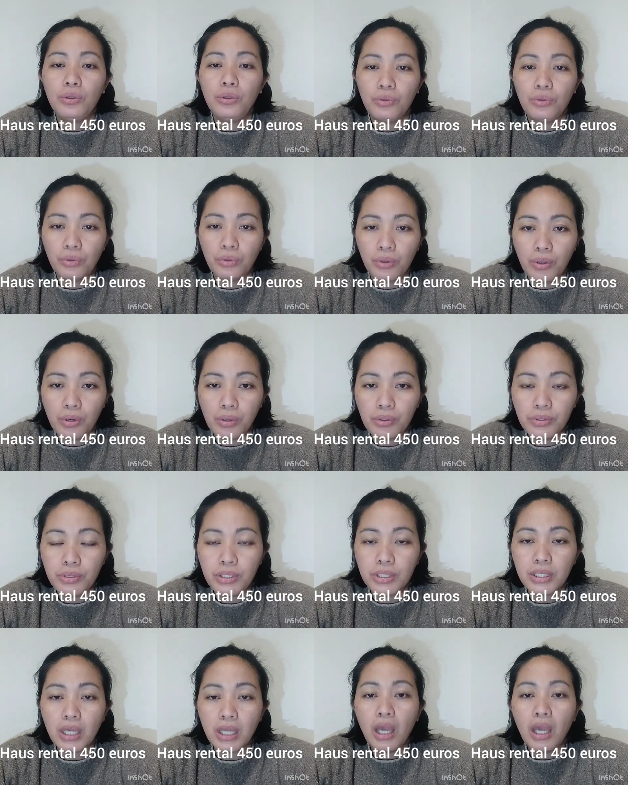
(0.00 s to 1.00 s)

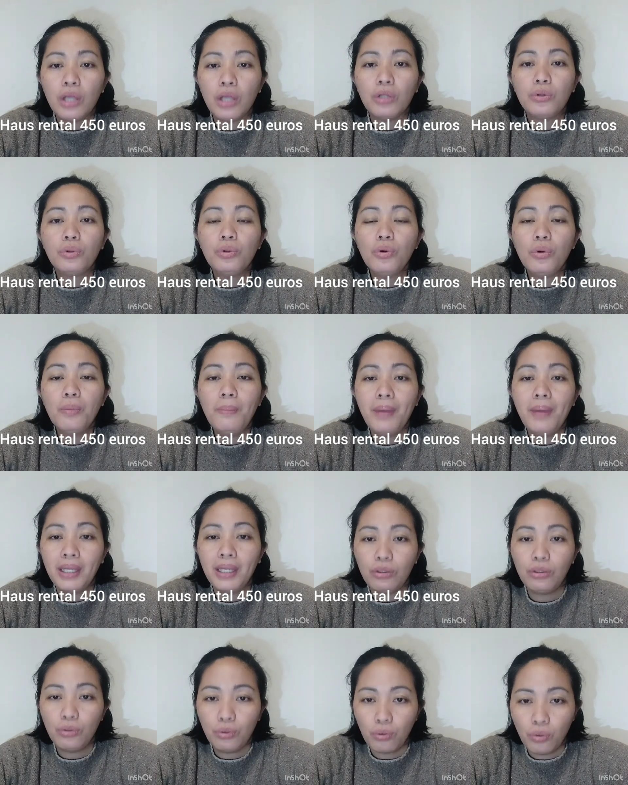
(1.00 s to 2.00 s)
euros, two
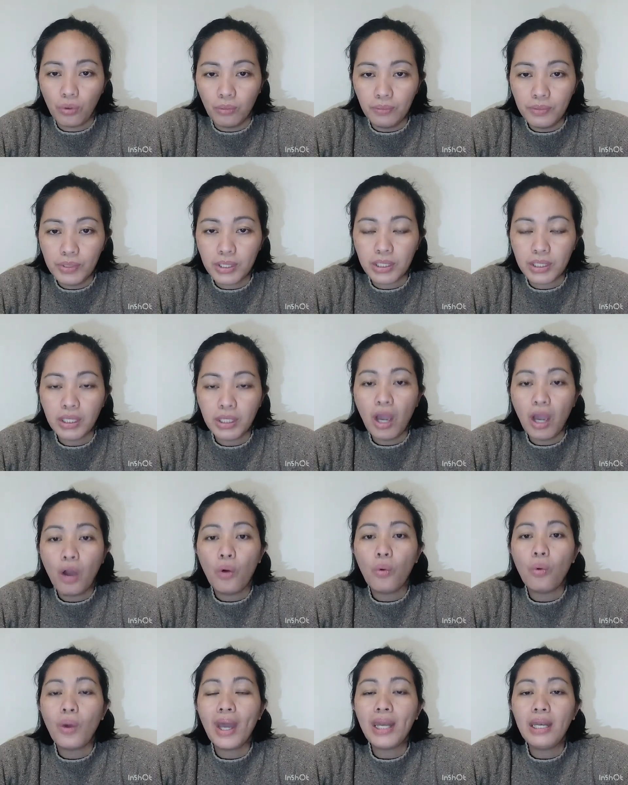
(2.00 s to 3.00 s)
bedrooms,
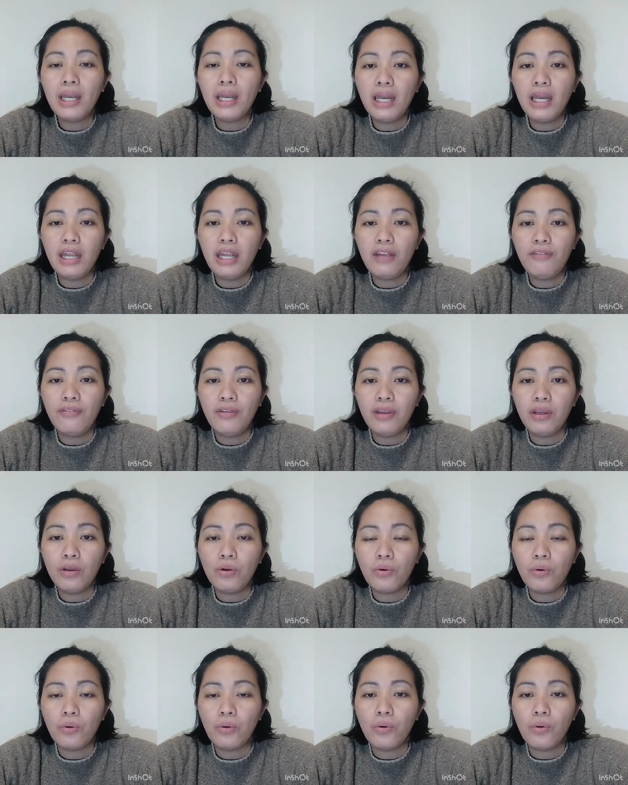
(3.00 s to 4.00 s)
one living
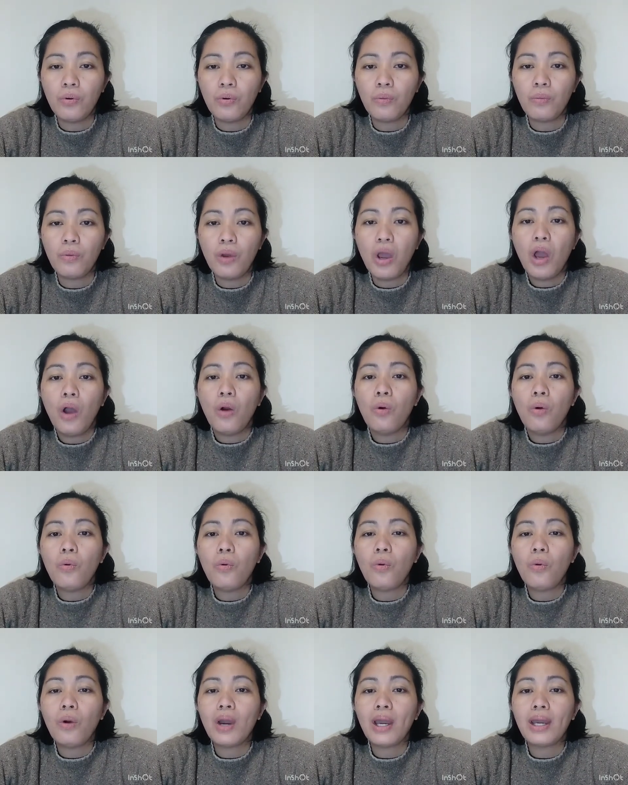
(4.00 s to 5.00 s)
room,
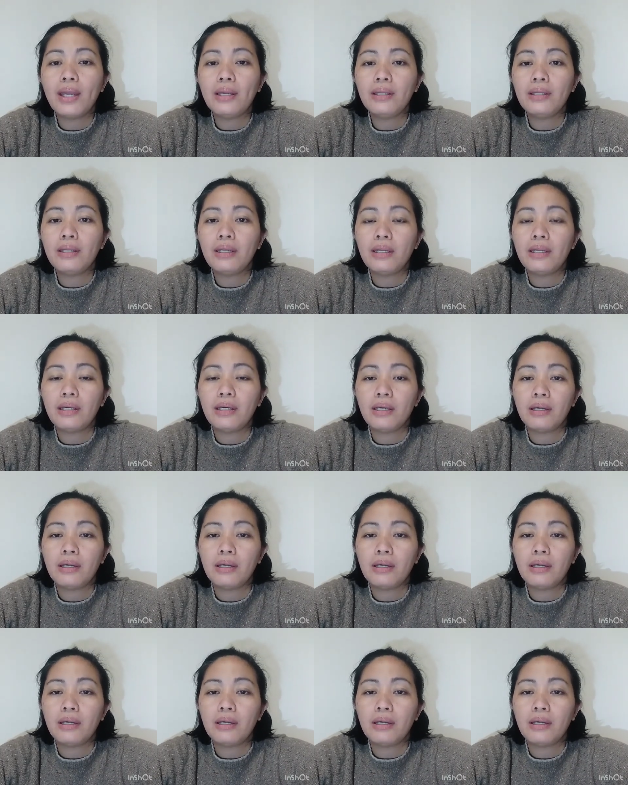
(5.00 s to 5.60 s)
one